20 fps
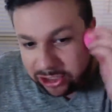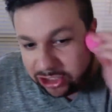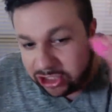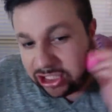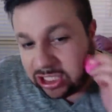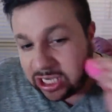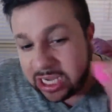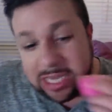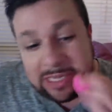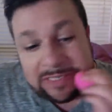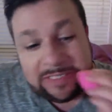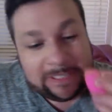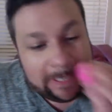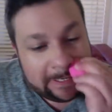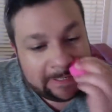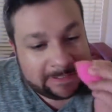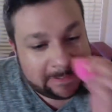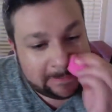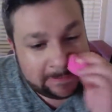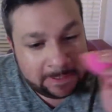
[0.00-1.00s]

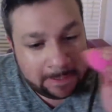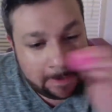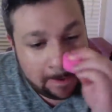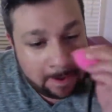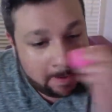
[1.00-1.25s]
Jesus.